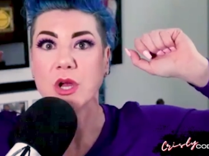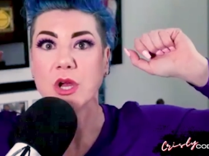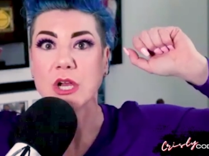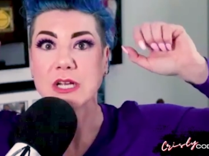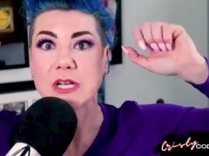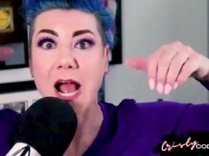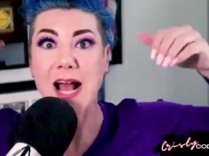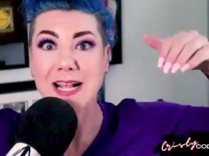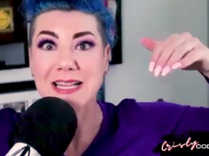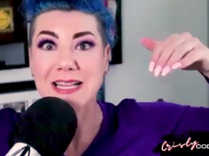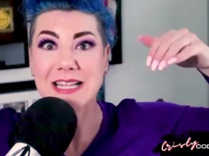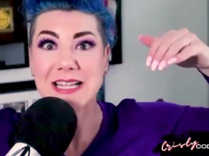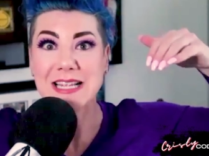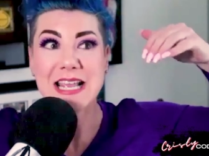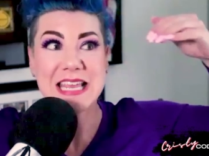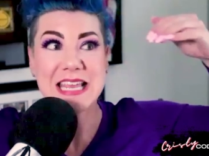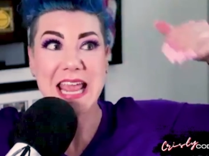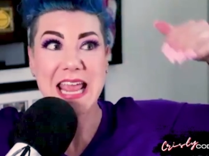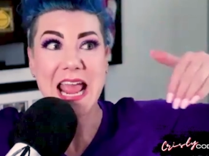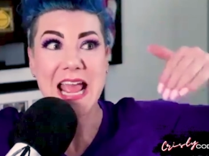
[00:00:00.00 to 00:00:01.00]
God
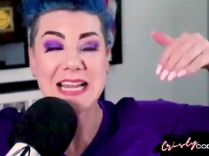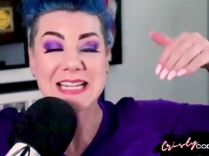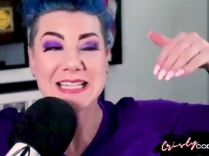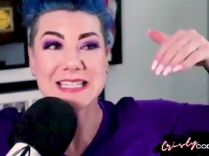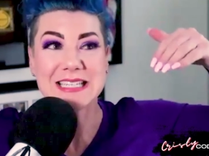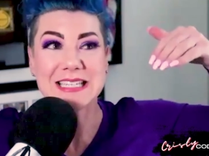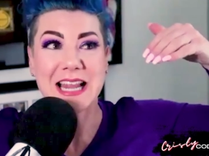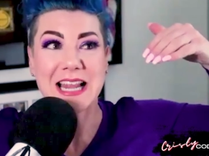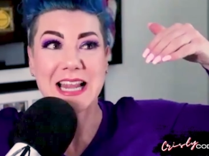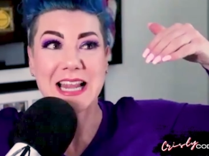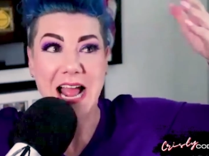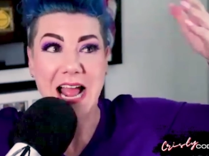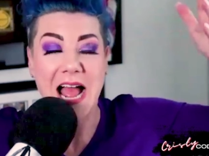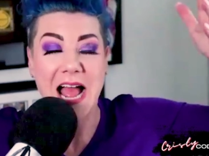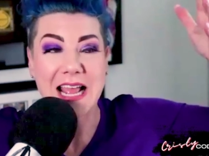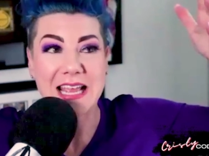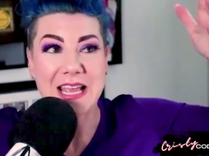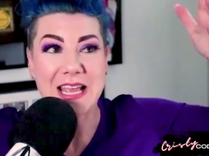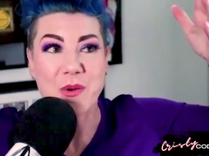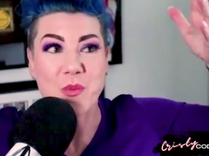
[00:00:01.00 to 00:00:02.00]
can't, like,
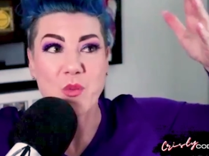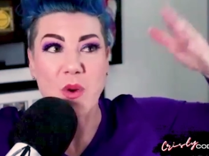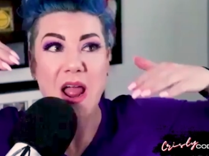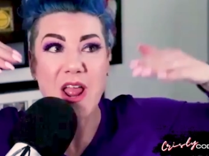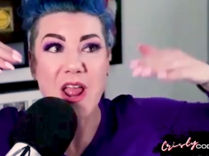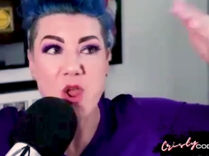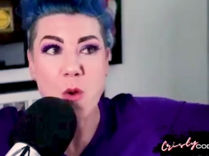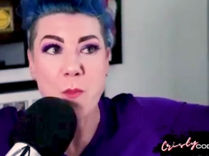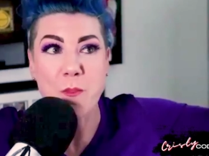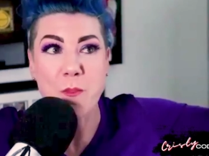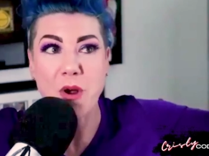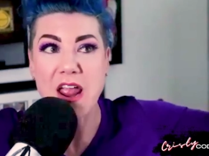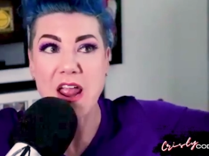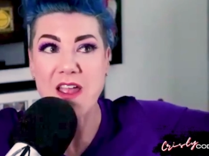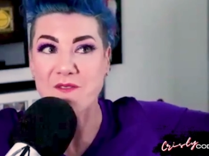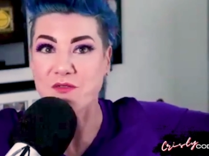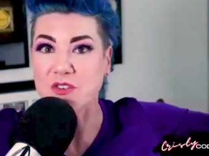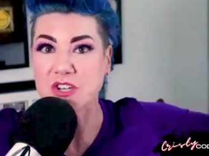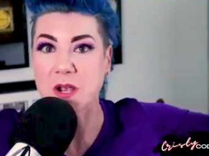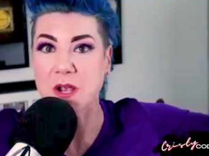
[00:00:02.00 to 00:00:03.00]
I, why are you
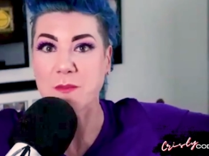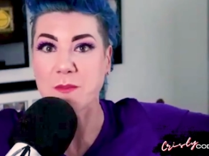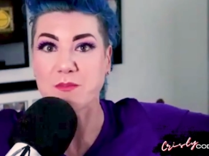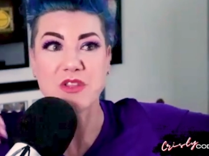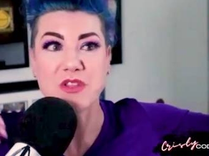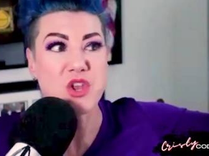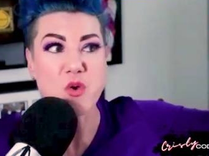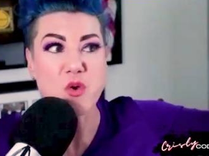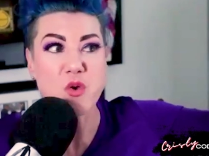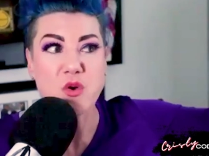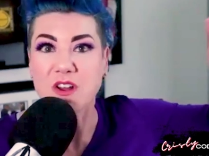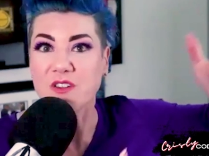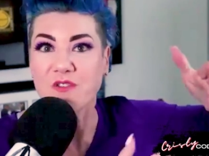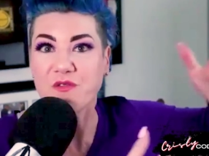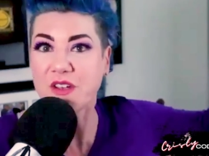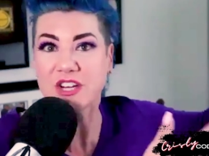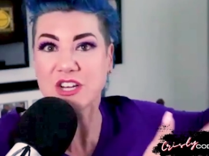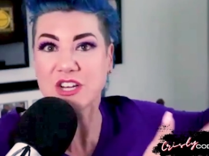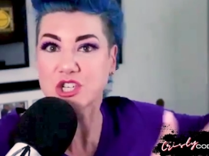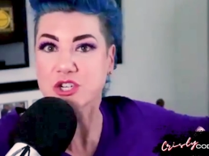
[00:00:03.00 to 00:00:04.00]
praying for something that you can
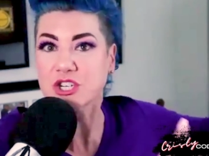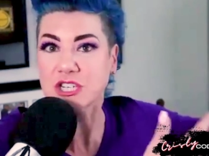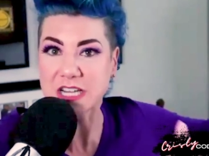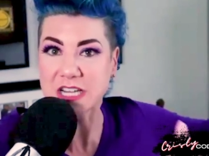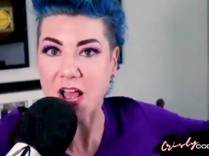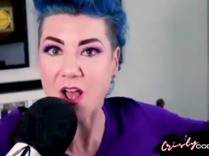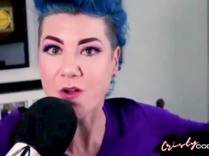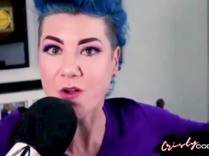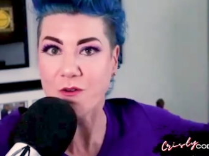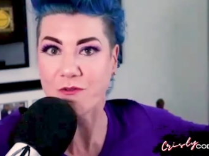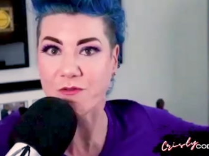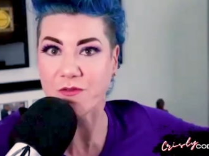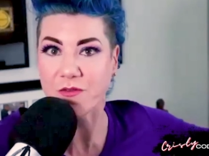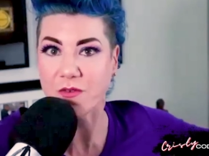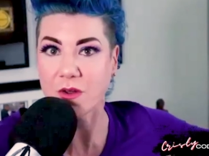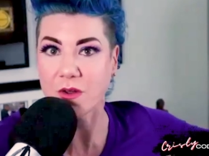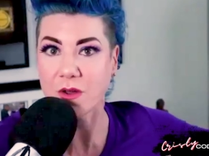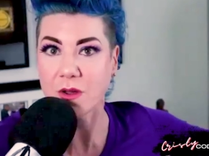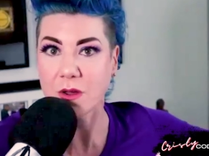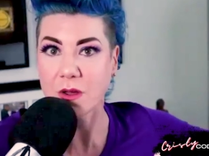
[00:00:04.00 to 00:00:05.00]
fix yourself?
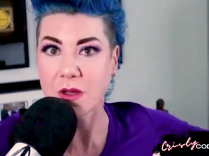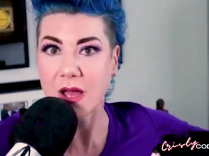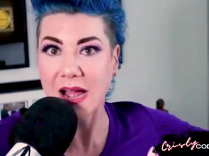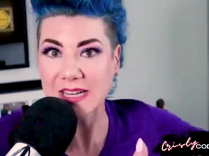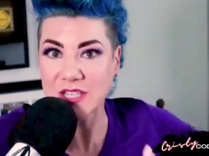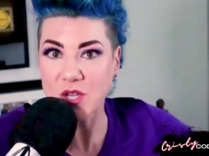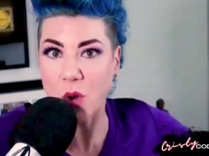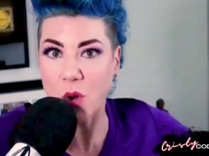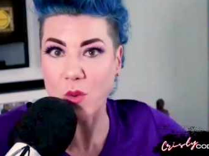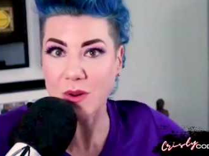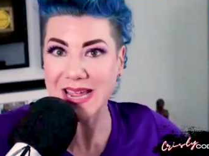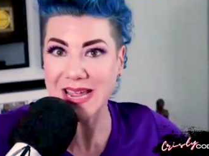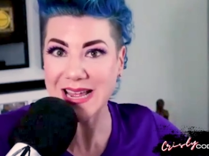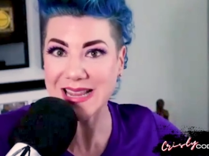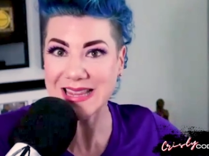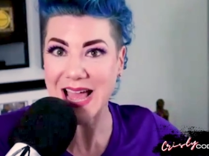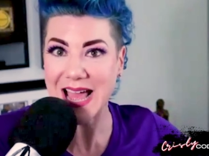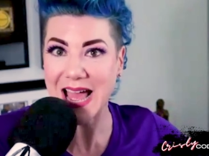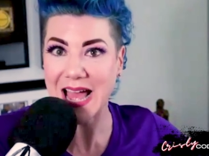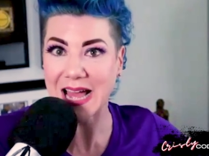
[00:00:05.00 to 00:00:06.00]
I don't get
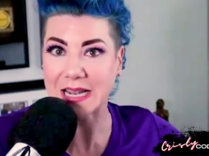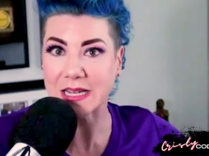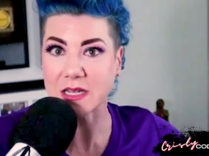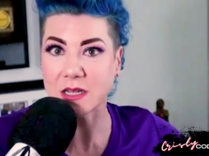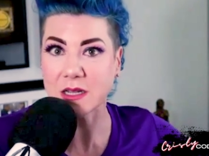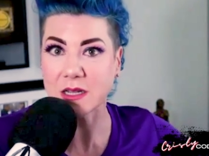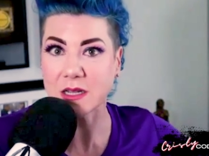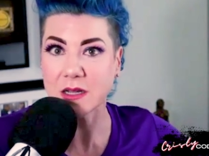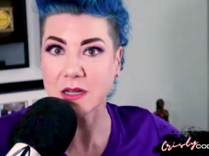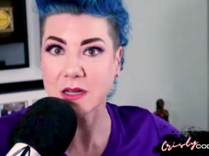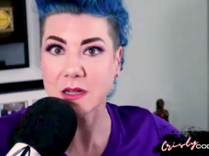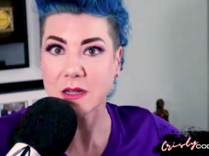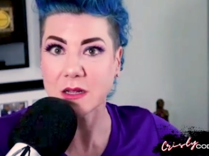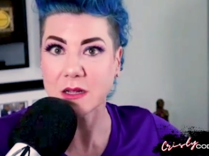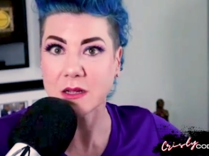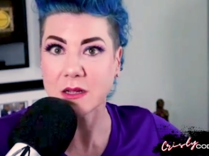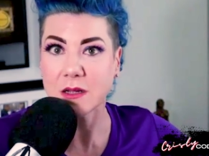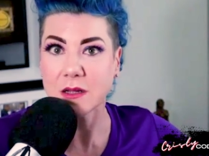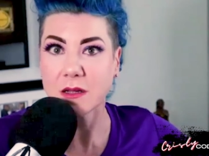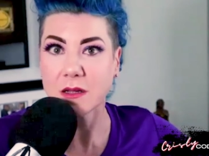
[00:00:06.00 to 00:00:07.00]
that.
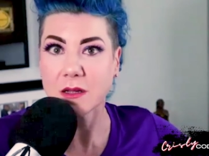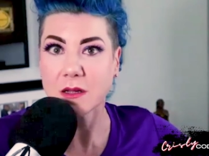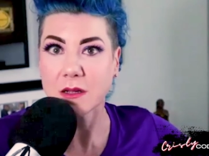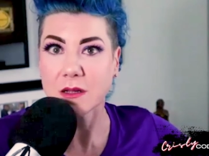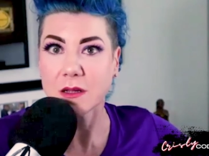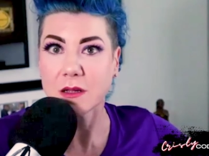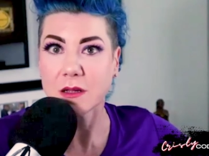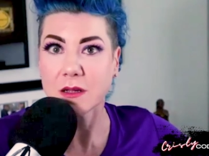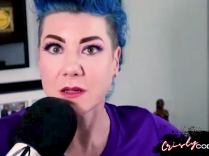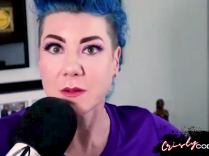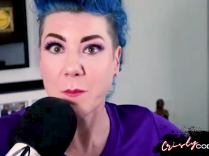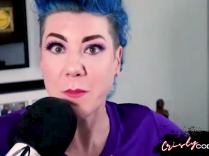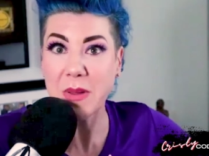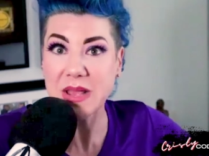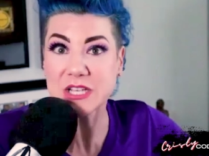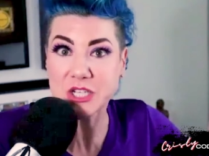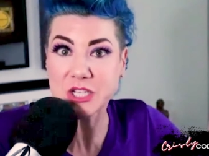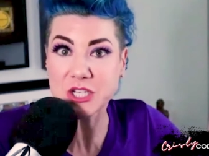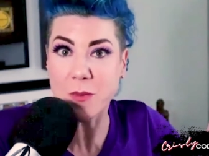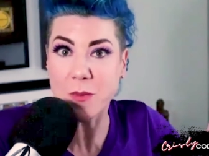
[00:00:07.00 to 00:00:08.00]
Be
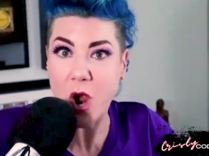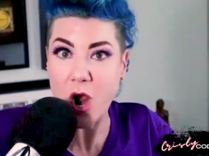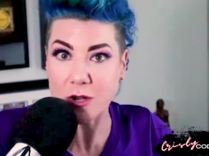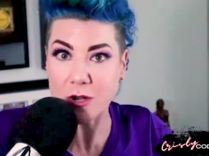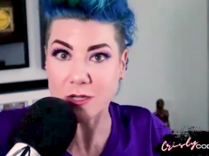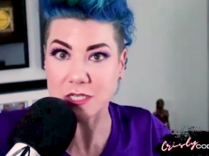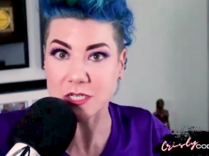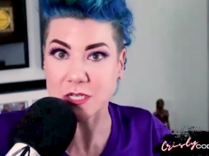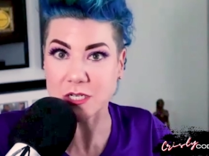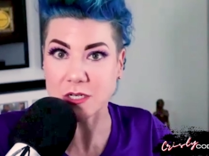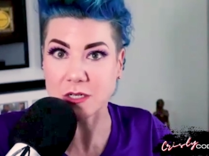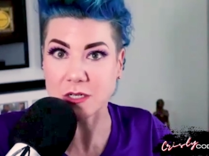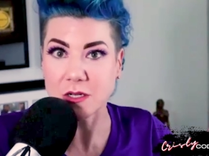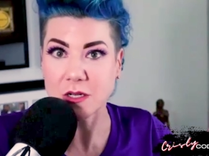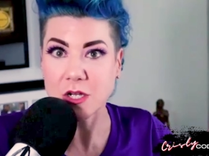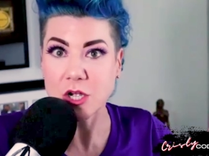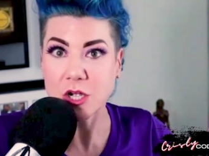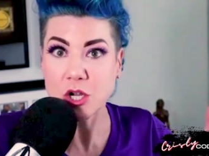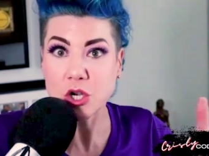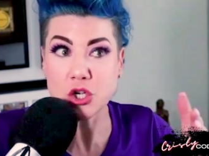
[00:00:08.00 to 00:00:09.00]
smart.
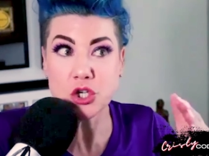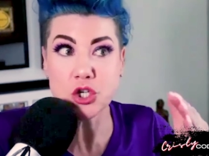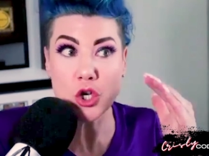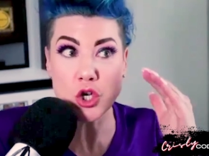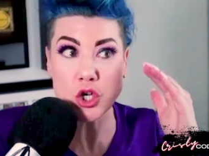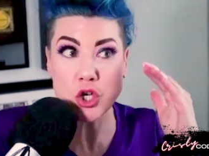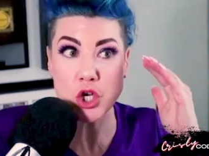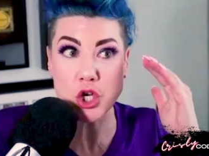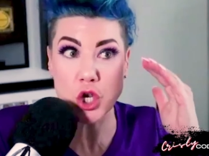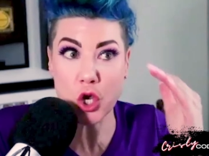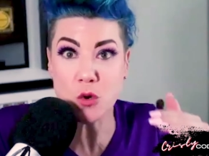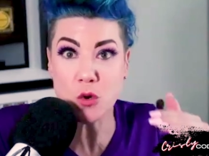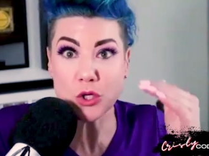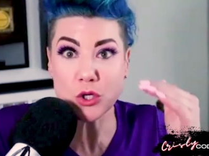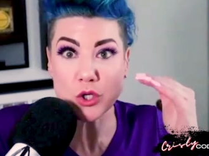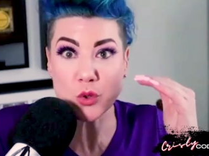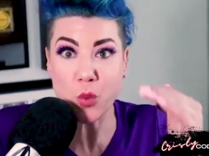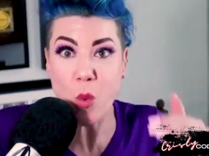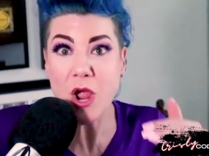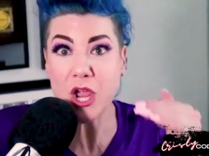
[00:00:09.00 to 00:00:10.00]

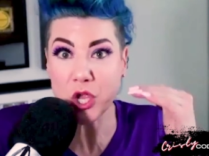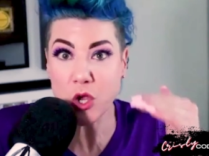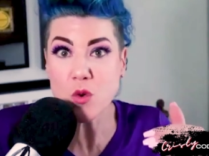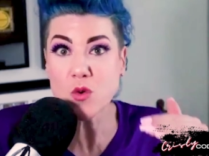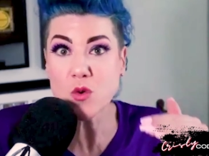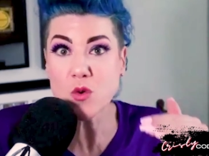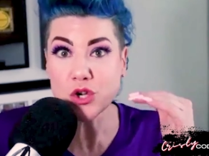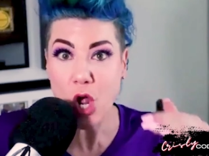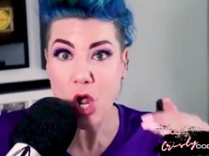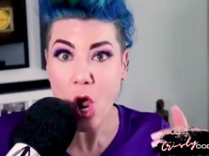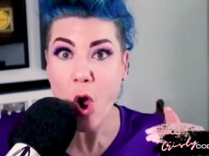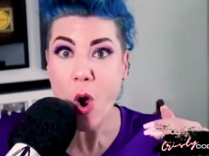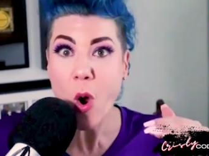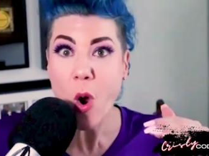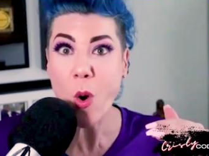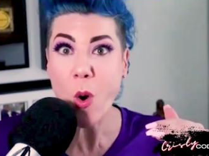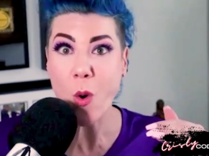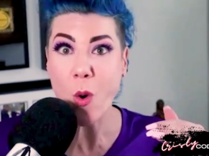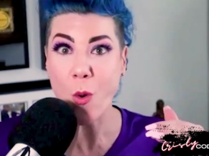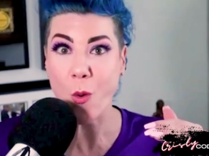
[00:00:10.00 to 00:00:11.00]
Use what you
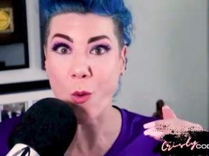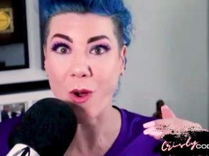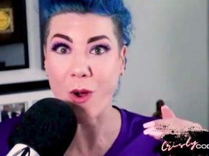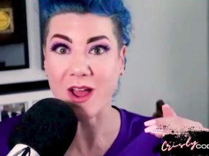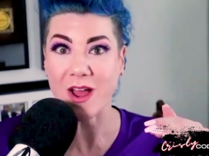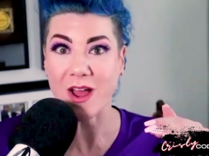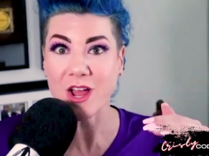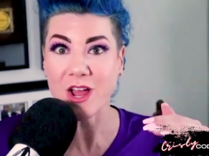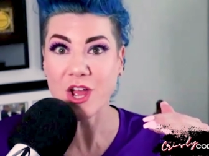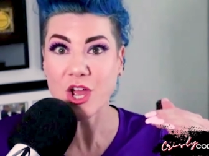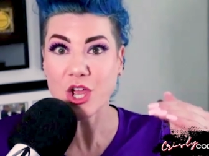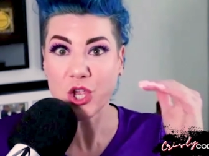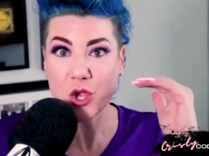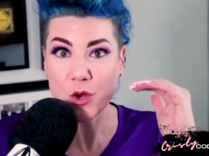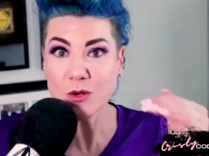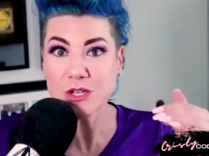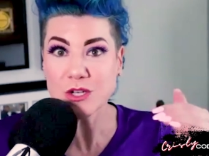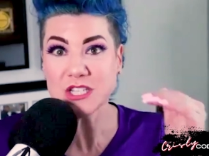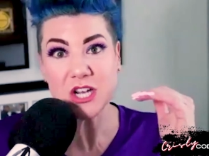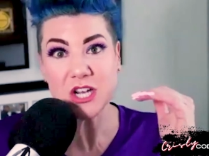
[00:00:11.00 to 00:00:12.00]
know.
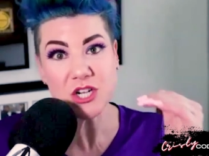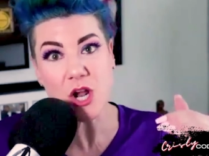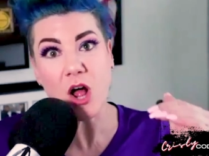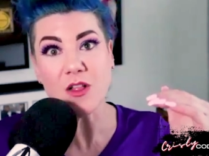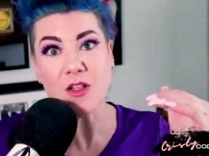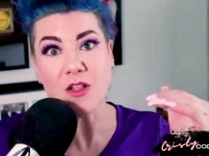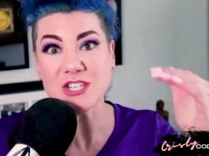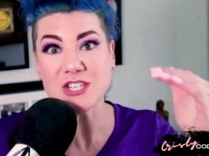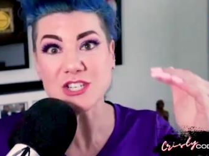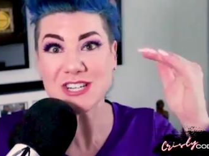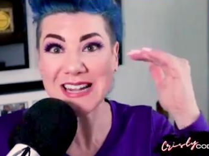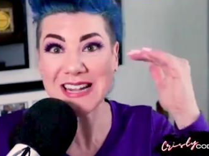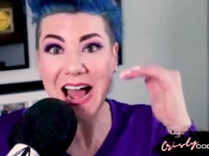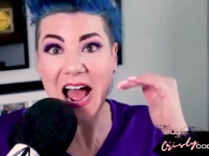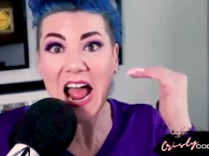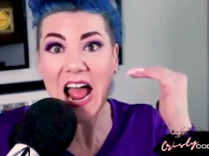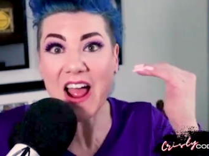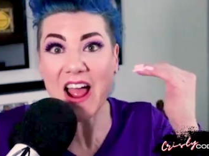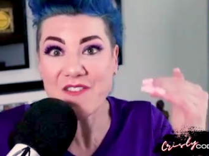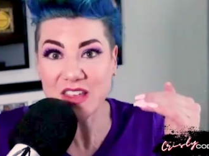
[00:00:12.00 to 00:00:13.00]
Use the knowledge that
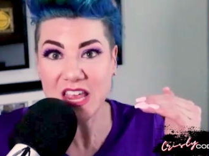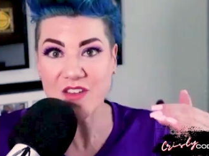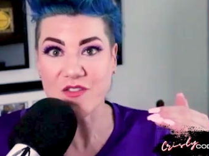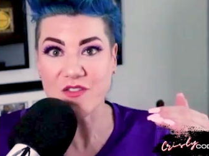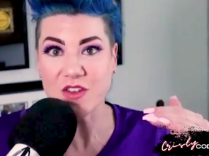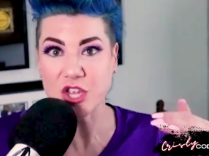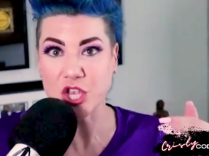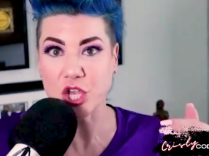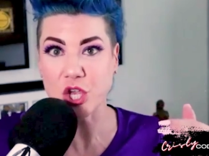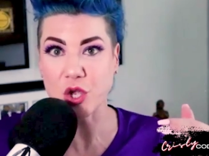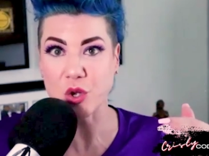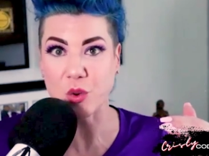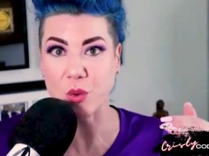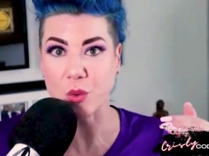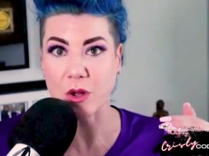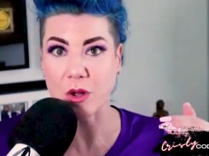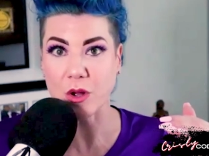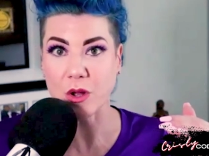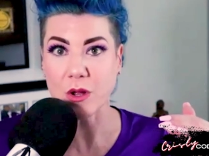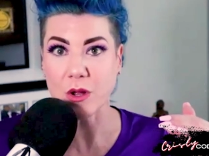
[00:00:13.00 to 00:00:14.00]
I've given
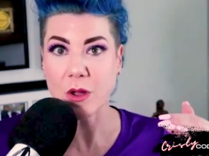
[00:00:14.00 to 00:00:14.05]
you.